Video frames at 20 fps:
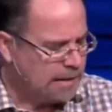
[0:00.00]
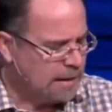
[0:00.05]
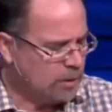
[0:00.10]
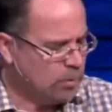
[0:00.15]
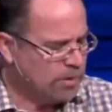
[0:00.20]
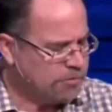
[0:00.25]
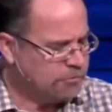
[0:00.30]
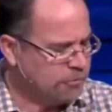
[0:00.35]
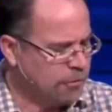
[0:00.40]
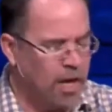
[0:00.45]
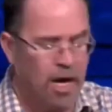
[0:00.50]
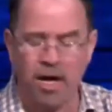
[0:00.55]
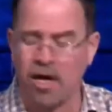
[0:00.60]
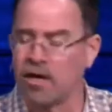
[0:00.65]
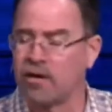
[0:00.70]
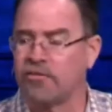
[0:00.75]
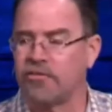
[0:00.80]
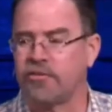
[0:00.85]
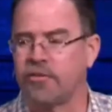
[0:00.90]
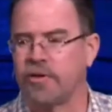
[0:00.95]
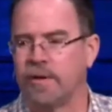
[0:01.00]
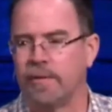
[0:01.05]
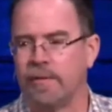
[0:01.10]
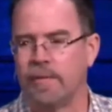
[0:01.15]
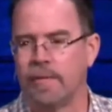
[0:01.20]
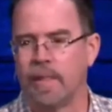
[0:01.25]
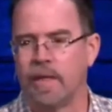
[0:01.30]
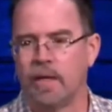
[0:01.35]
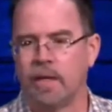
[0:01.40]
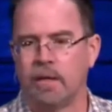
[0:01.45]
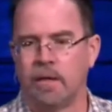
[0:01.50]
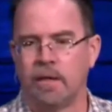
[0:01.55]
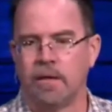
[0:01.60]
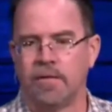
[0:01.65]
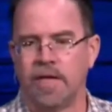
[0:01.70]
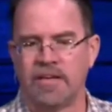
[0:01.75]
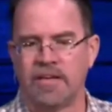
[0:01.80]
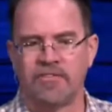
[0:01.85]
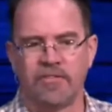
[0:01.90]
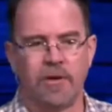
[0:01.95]
With drugs,
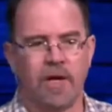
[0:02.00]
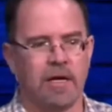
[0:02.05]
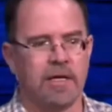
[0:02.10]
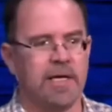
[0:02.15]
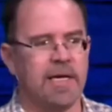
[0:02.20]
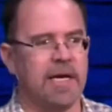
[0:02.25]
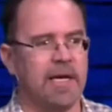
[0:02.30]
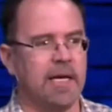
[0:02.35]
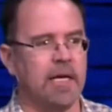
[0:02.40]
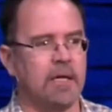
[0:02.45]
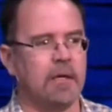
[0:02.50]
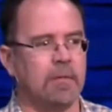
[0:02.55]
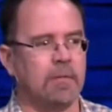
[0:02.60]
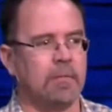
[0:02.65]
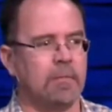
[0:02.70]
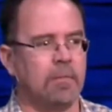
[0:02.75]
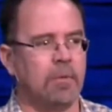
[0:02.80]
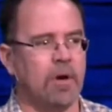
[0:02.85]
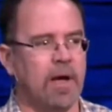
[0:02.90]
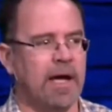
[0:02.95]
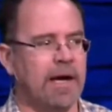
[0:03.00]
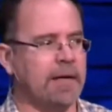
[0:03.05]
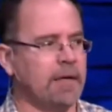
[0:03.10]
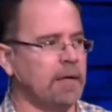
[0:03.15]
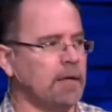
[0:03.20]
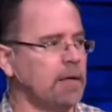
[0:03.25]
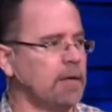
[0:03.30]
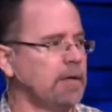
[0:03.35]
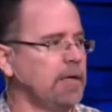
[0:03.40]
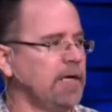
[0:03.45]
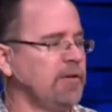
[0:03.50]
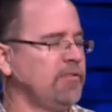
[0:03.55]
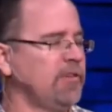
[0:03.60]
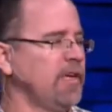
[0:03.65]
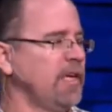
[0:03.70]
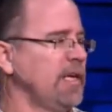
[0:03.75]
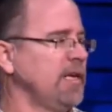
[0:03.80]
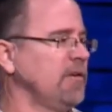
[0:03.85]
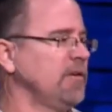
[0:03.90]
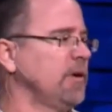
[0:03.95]
that's not getting brighter, it's
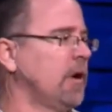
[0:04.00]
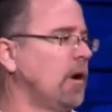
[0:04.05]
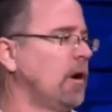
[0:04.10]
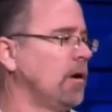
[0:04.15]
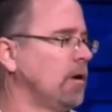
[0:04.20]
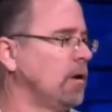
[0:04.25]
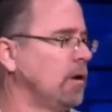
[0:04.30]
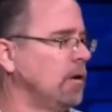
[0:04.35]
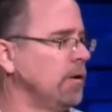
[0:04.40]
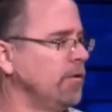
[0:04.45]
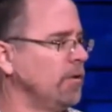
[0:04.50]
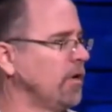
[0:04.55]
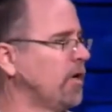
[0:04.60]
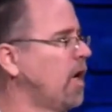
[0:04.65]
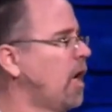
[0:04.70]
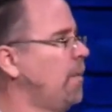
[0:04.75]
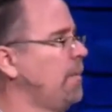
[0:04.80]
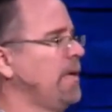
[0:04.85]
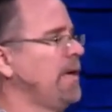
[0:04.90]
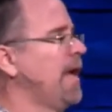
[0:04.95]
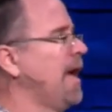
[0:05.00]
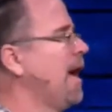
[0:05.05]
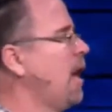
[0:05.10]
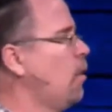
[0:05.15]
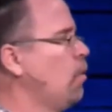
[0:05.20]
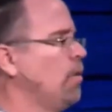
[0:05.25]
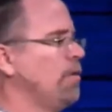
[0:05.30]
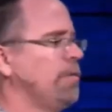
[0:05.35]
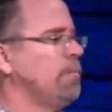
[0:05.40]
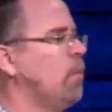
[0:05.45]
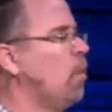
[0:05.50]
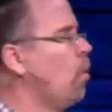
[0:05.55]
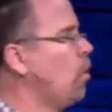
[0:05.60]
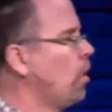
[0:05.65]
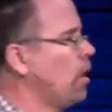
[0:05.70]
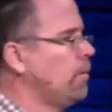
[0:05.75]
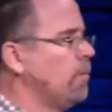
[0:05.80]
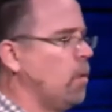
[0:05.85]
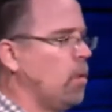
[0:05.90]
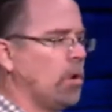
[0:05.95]
getting darker. They're coming out with more
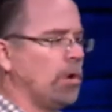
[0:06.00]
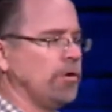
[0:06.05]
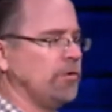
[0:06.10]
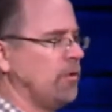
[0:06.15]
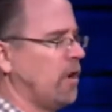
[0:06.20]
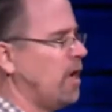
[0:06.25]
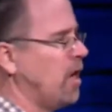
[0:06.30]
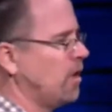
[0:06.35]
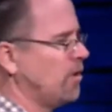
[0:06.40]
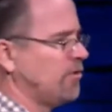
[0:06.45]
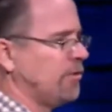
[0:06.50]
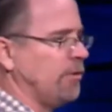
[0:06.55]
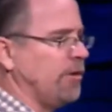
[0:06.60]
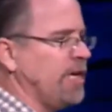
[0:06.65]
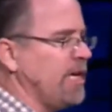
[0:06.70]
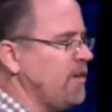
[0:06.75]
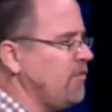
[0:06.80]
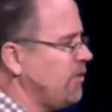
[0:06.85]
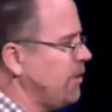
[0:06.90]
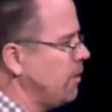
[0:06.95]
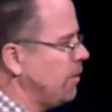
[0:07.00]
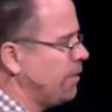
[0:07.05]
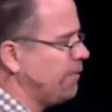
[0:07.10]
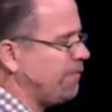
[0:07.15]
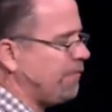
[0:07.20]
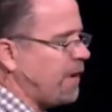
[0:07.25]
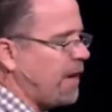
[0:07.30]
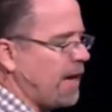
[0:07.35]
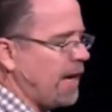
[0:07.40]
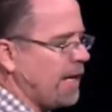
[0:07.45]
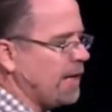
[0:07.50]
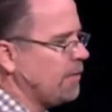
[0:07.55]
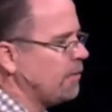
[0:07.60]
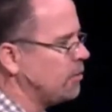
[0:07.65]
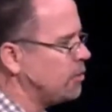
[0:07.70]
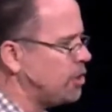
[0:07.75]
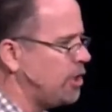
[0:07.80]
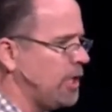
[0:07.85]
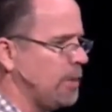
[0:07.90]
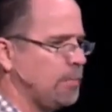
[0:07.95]
and more drugs. They're easier to find. They're
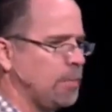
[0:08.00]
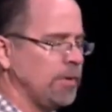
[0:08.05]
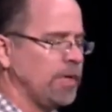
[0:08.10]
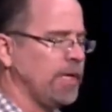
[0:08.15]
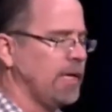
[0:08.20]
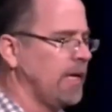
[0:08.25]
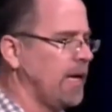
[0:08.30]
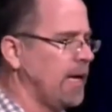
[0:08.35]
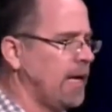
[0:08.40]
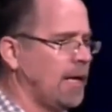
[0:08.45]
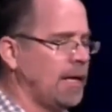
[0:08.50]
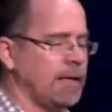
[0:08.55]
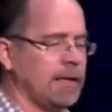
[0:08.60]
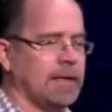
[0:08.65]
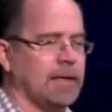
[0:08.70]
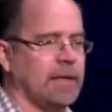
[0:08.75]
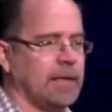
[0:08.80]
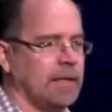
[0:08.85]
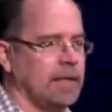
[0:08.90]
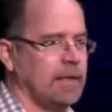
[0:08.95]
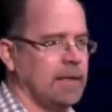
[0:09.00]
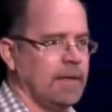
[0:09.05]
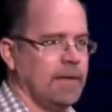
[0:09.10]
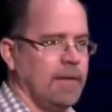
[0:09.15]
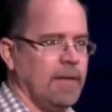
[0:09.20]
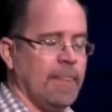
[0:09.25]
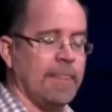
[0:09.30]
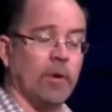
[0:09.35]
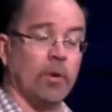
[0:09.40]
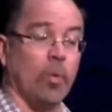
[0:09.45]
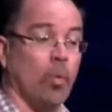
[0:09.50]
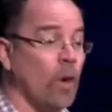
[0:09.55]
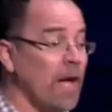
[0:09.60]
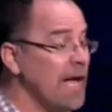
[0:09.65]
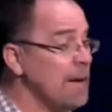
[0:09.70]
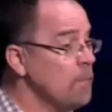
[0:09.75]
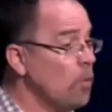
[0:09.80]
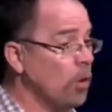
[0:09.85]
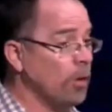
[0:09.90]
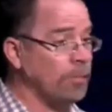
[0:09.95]
cheaper to get. They're way
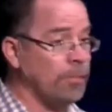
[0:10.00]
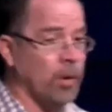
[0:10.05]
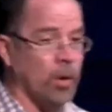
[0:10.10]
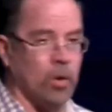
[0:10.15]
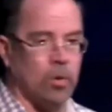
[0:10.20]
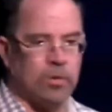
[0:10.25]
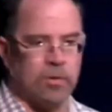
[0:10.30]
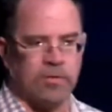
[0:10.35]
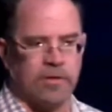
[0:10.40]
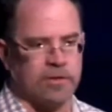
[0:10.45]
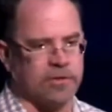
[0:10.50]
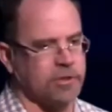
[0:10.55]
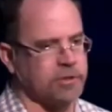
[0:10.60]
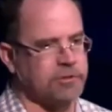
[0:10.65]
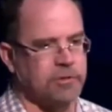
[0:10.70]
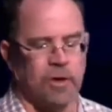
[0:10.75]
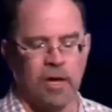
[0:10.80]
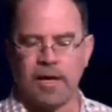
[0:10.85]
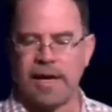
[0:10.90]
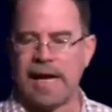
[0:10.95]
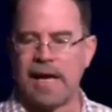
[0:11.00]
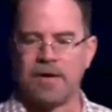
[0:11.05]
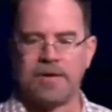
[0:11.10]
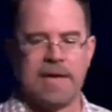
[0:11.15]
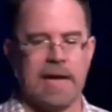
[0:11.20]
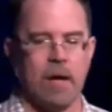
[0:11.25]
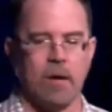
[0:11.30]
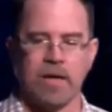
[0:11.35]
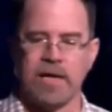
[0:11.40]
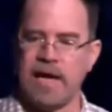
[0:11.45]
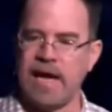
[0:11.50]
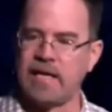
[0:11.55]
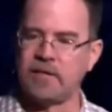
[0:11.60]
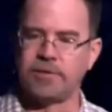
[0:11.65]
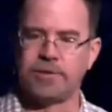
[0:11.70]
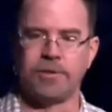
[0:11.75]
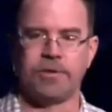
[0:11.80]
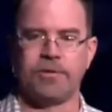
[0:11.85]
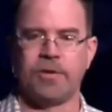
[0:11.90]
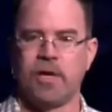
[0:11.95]
more potent. There's a drug out now, a
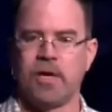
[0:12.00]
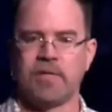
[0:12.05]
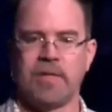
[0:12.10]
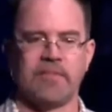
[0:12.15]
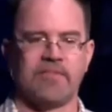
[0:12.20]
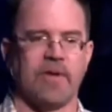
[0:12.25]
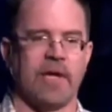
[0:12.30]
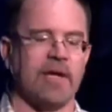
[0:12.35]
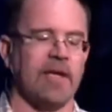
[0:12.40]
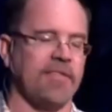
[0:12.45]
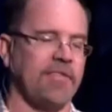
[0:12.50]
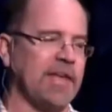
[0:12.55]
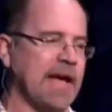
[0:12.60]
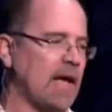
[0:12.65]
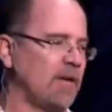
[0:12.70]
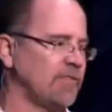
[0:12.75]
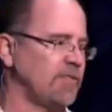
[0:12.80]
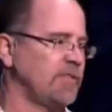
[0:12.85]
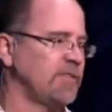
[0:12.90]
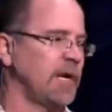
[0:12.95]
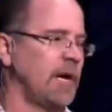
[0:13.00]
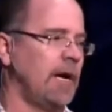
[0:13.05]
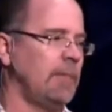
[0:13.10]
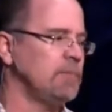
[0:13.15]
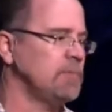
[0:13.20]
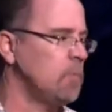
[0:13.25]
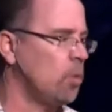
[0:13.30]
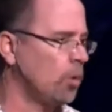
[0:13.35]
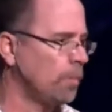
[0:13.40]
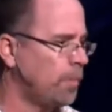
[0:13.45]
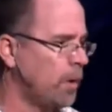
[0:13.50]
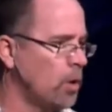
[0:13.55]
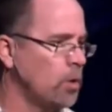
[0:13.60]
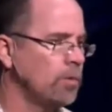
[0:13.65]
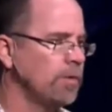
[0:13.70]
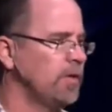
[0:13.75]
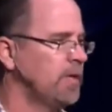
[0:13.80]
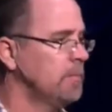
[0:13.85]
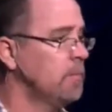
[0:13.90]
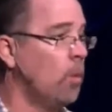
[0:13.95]
cancer drug, that's like 1,000 times more
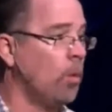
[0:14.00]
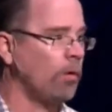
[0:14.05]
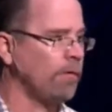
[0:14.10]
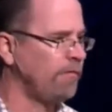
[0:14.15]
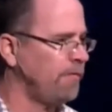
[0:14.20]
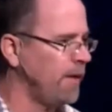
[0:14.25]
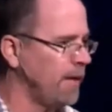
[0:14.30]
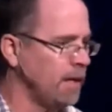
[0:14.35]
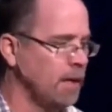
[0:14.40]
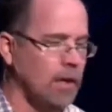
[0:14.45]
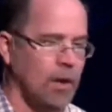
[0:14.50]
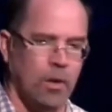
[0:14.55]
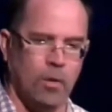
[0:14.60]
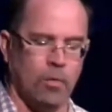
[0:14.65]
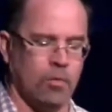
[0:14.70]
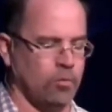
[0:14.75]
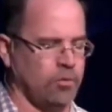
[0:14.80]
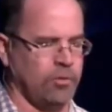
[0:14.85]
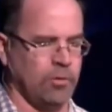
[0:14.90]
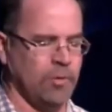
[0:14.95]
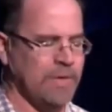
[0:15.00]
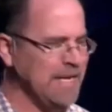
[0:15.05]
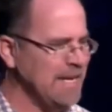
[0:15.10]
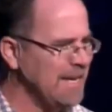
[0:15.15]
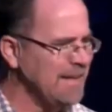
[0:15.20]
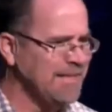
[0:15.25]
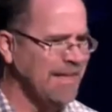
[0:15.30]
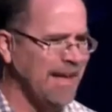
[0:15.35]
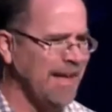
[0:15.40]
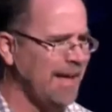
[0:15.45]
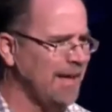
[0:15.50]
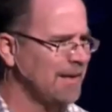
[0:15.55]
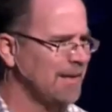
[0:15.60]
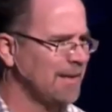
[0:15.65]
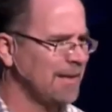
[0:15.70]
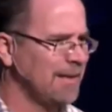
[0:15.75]
potent than morphine. Do we need that?